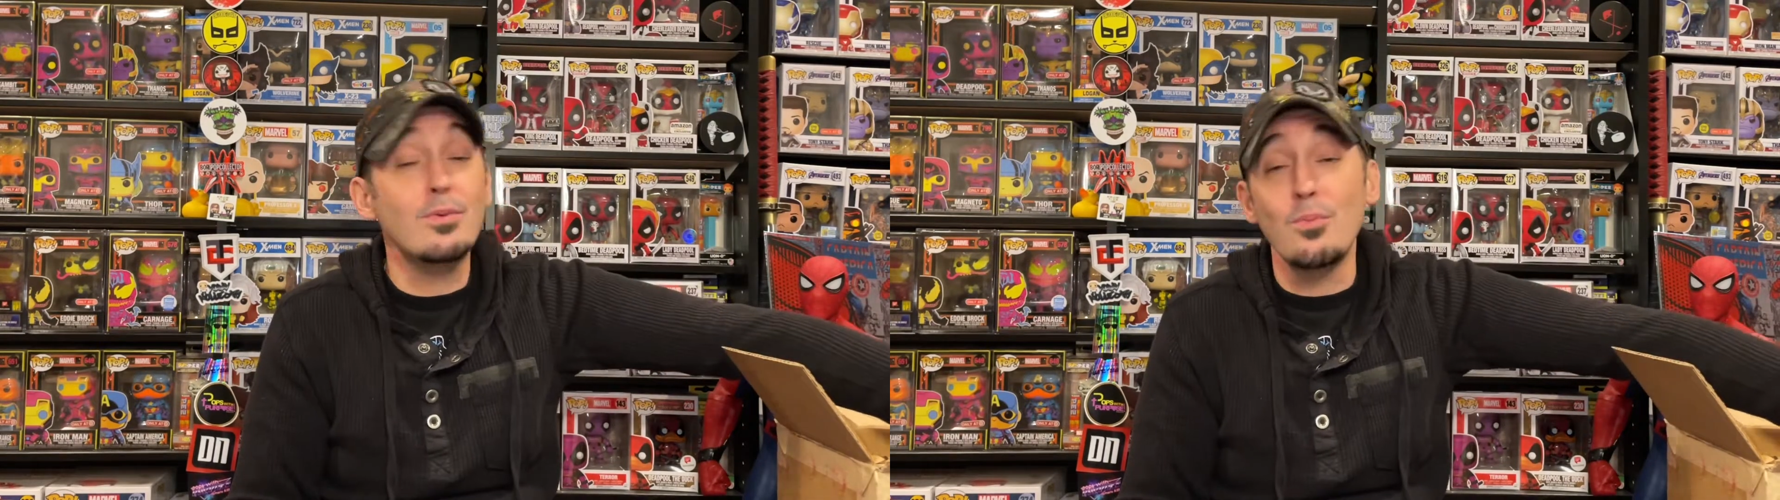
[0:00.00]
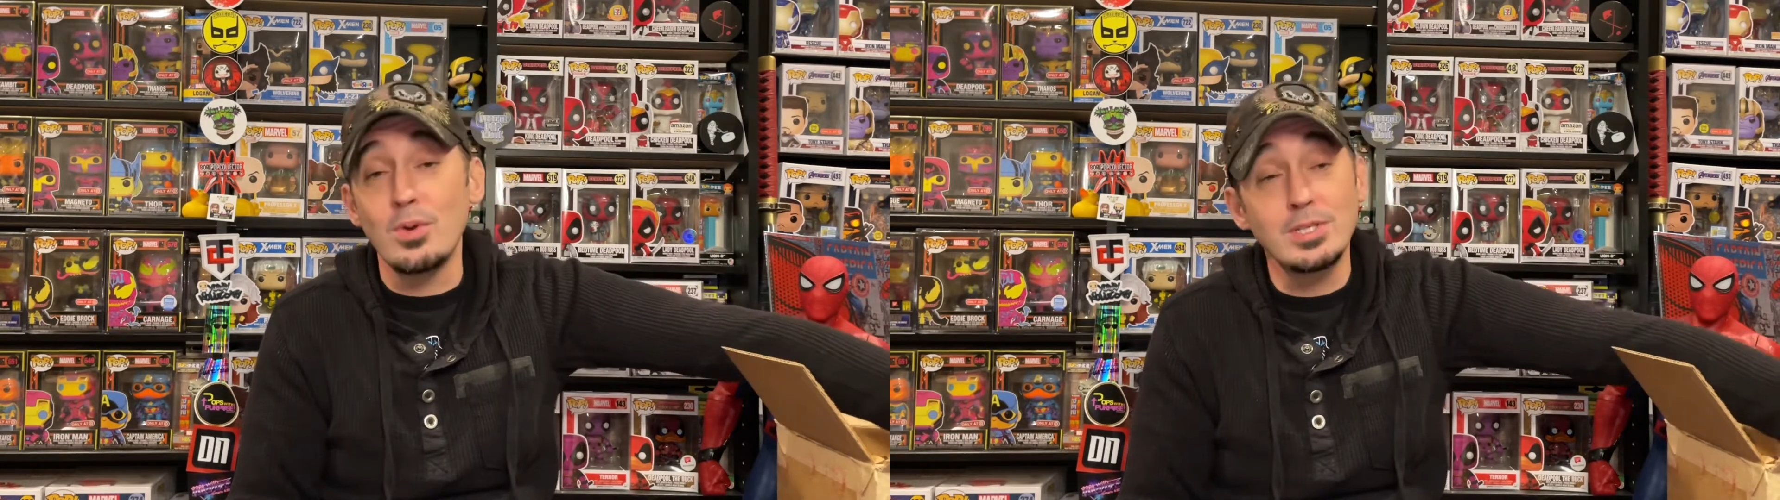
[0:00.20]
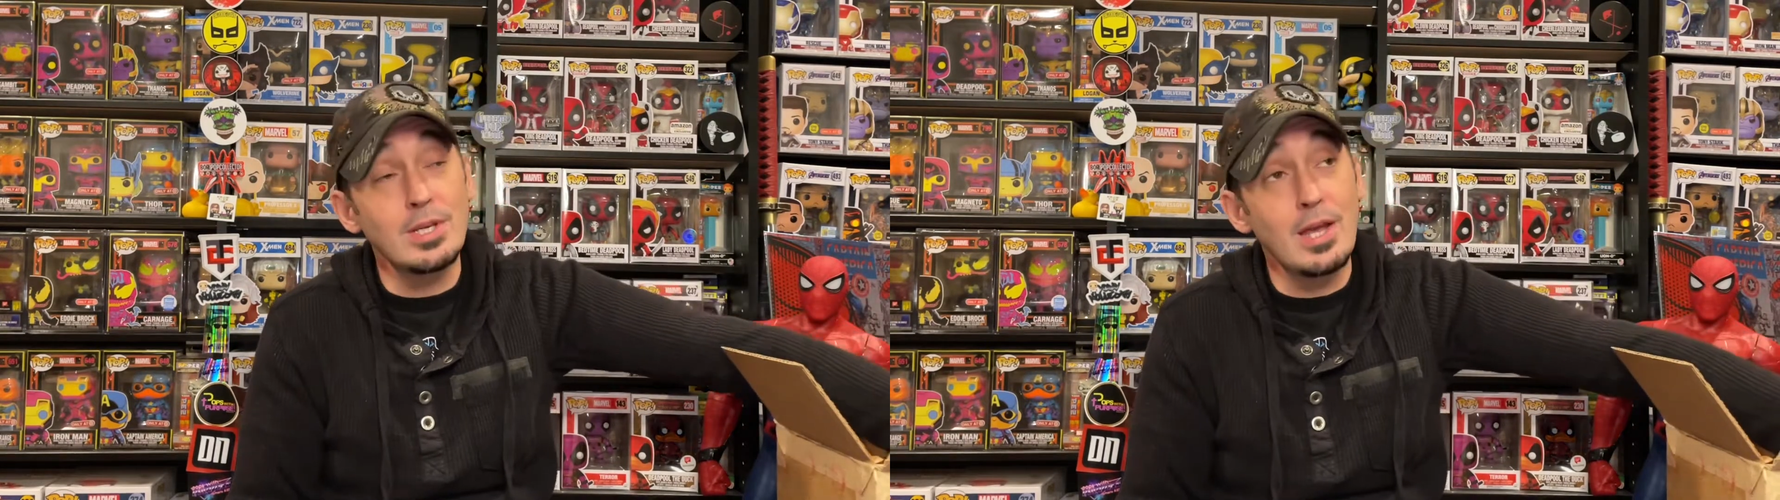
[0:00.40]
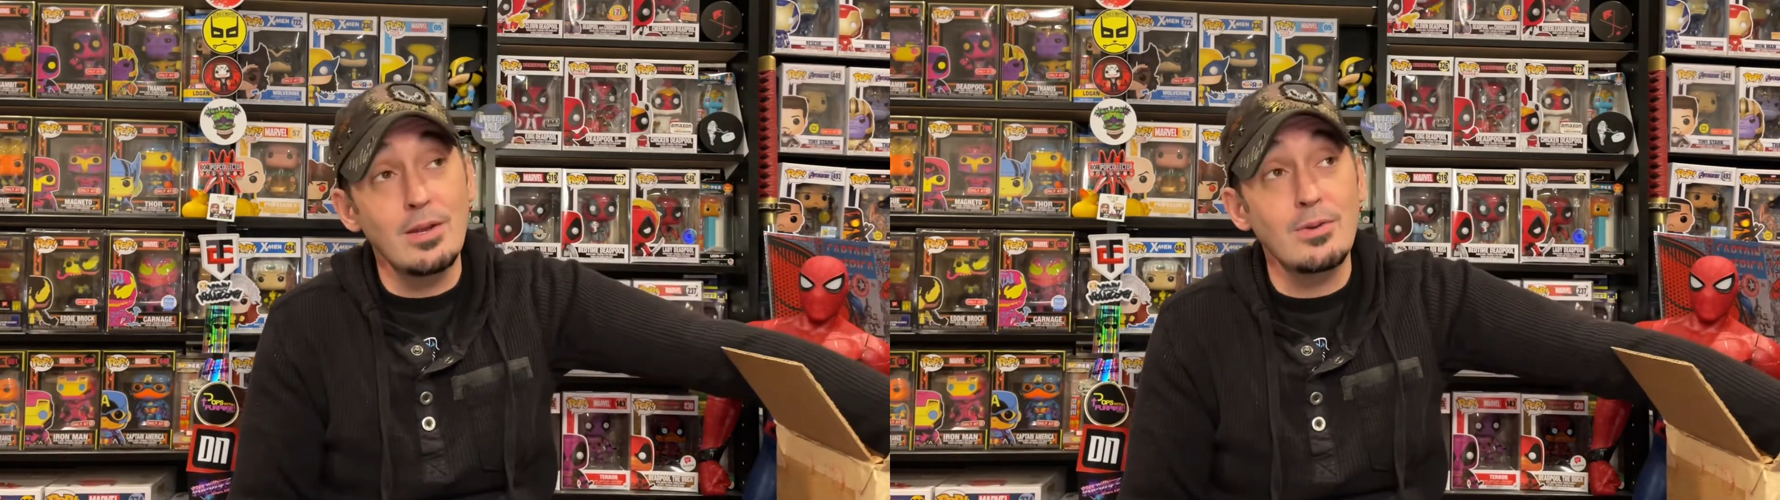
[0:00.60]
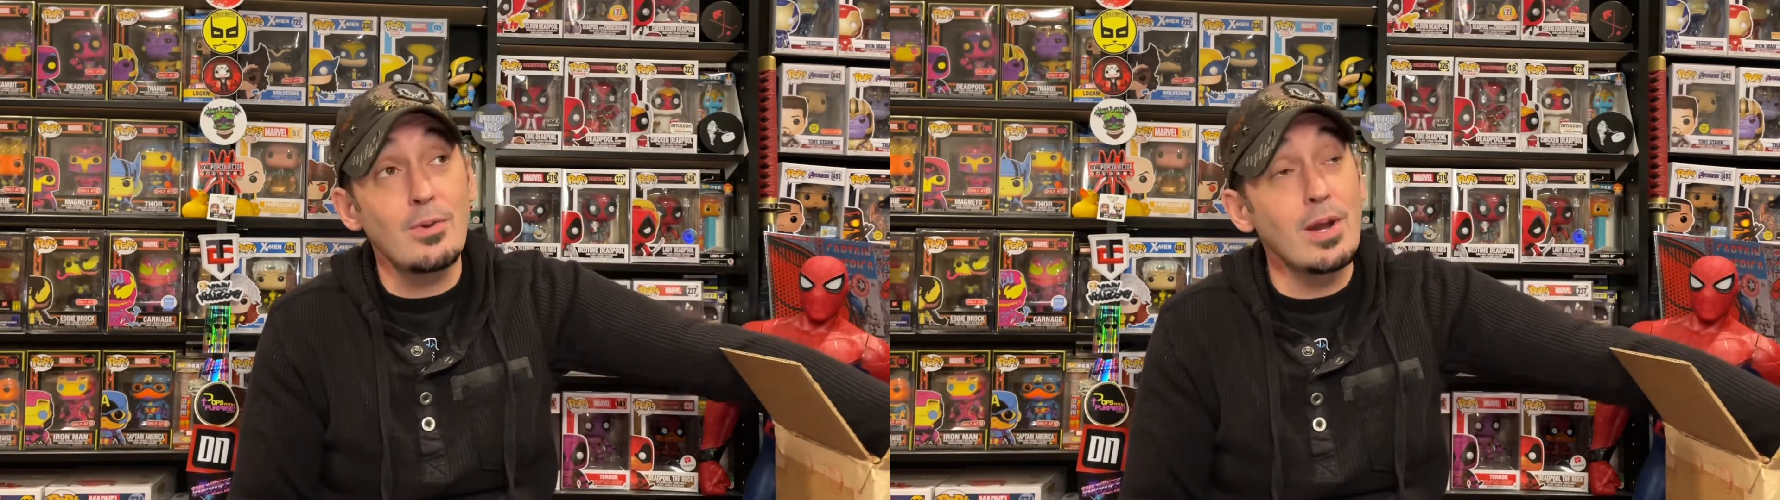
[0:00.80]
once
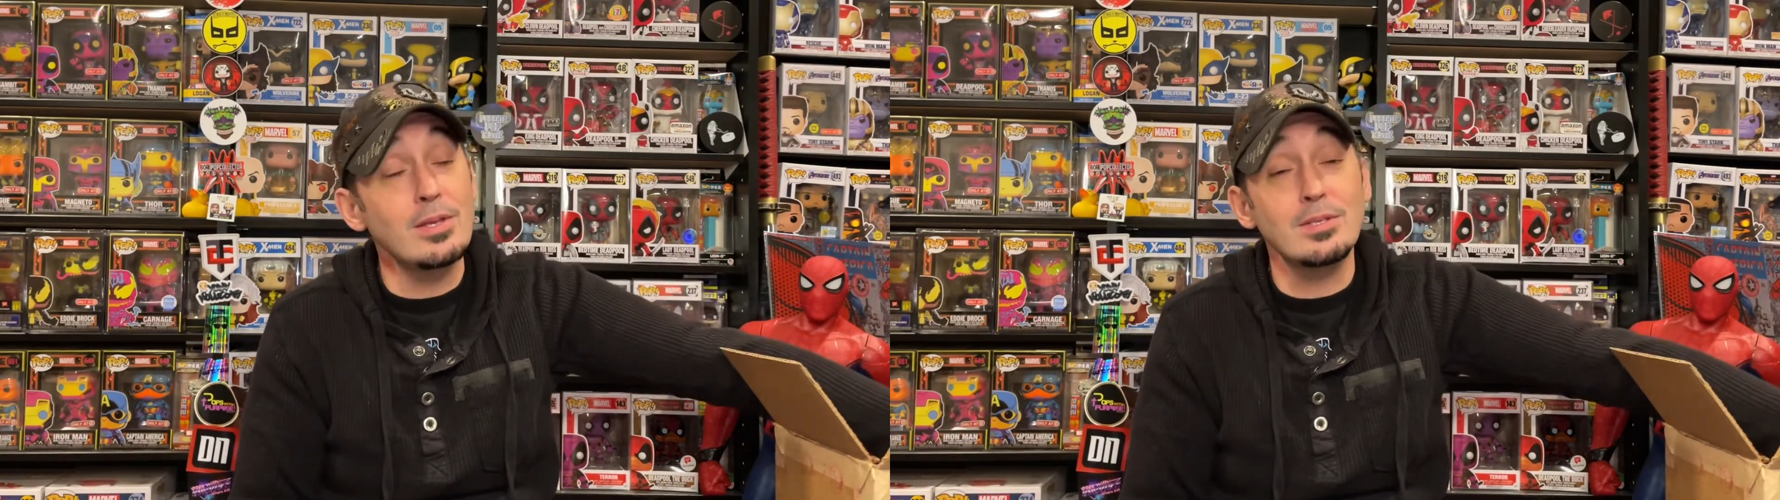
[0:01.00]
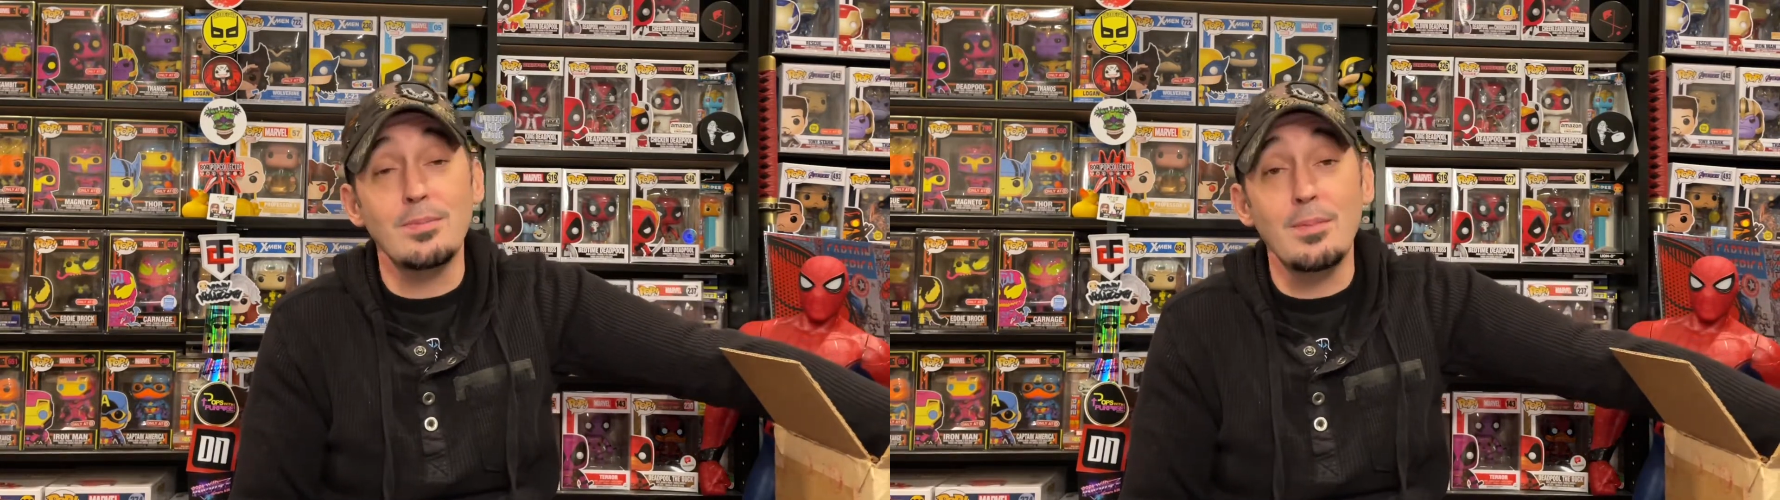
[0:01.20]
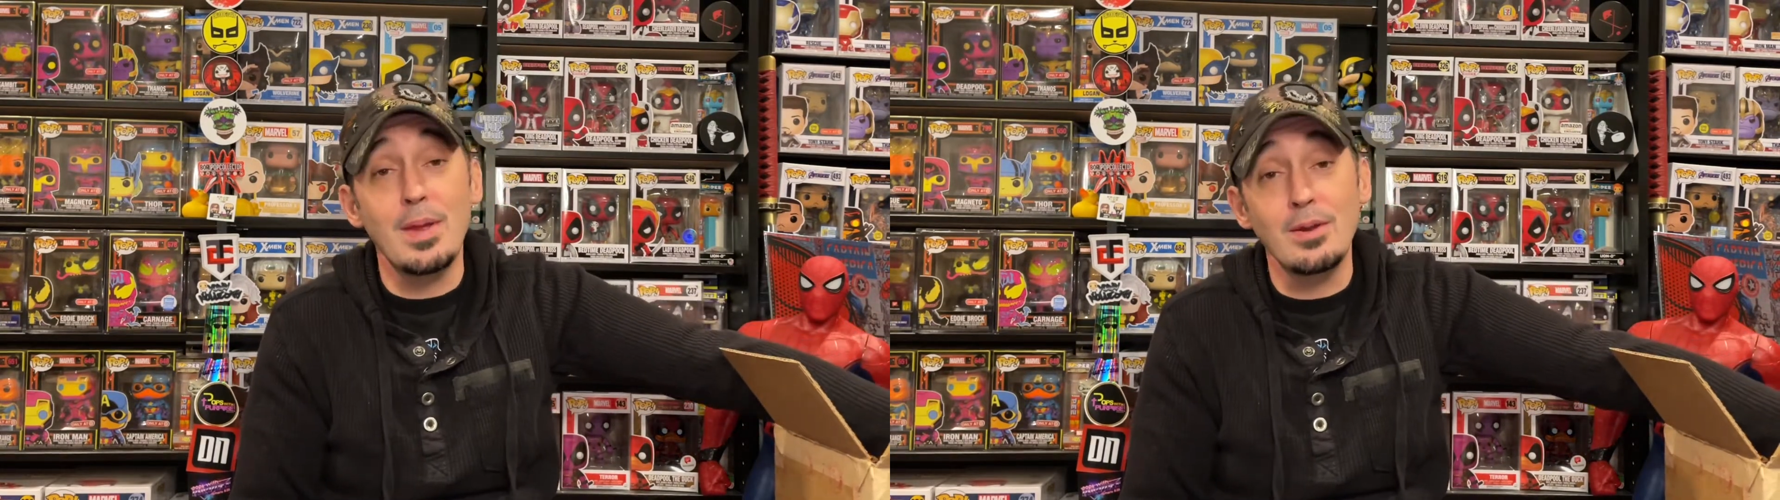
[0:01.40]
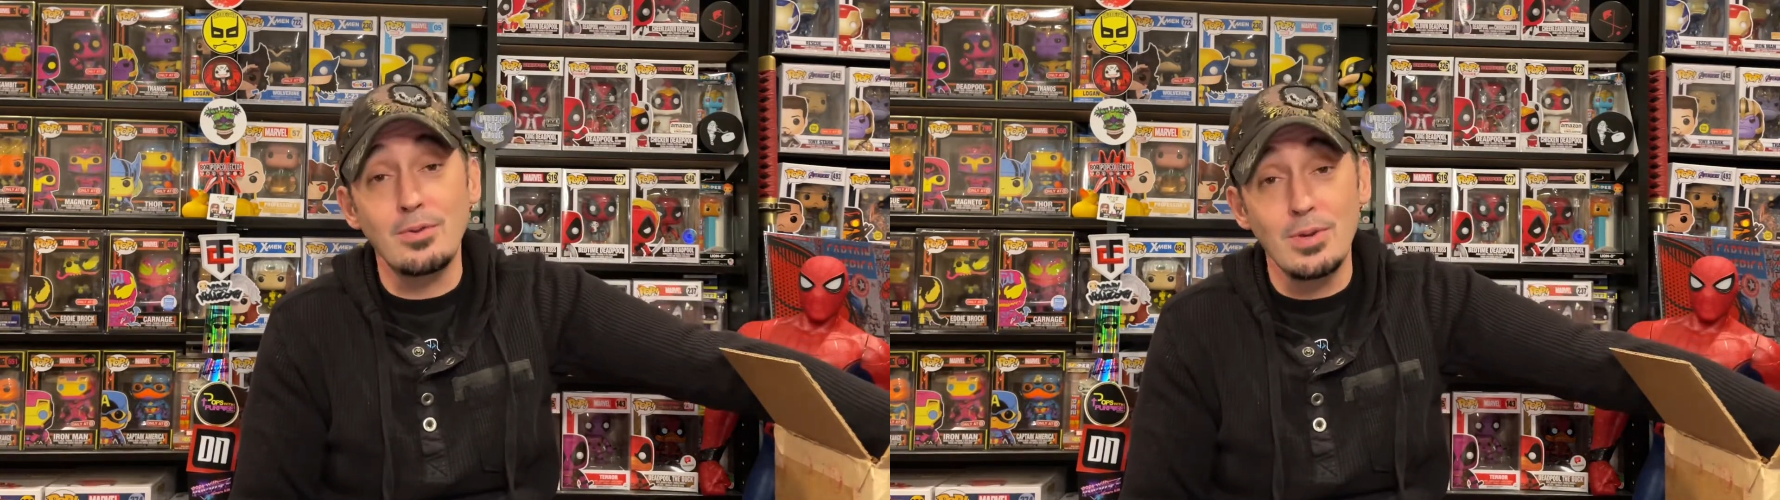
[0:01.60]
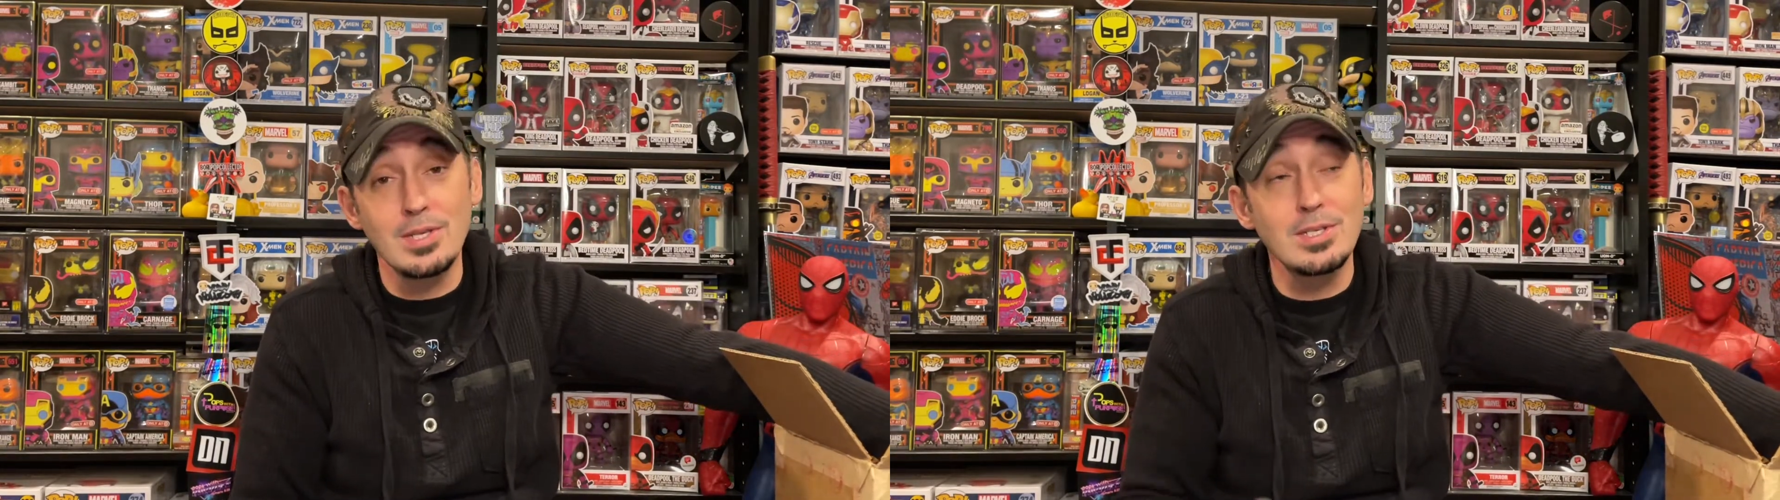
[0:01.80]
again credit to my man
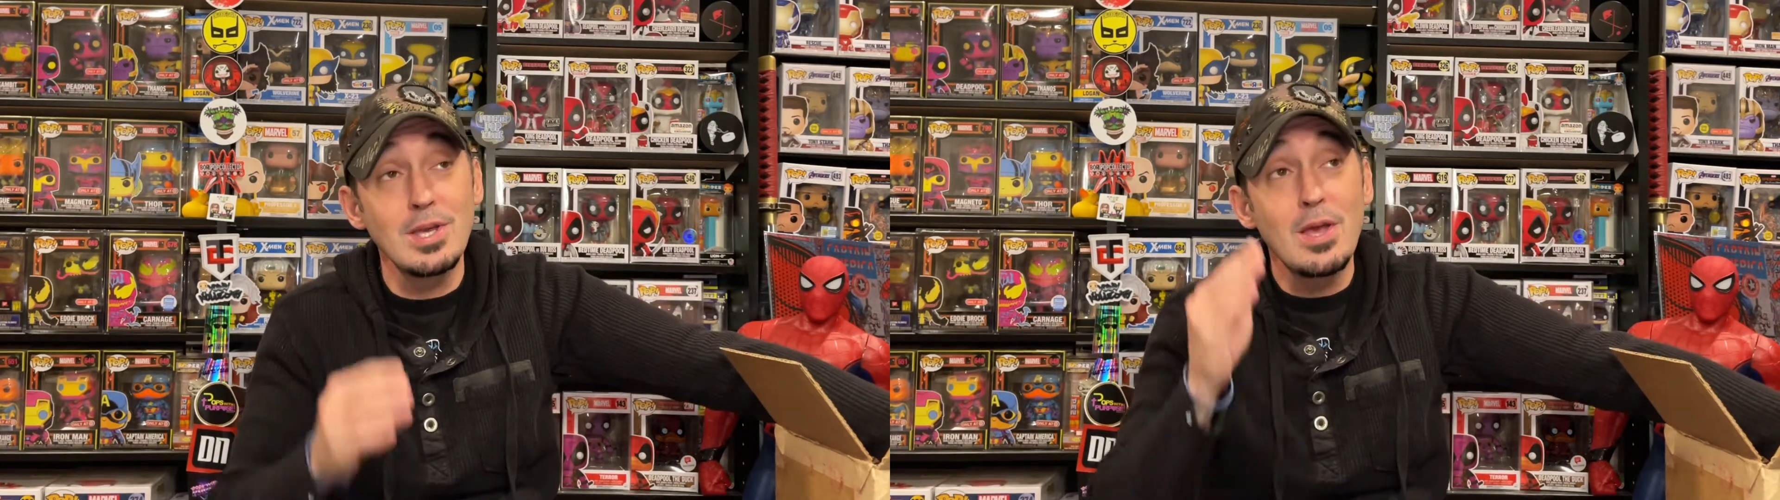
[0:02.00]
chris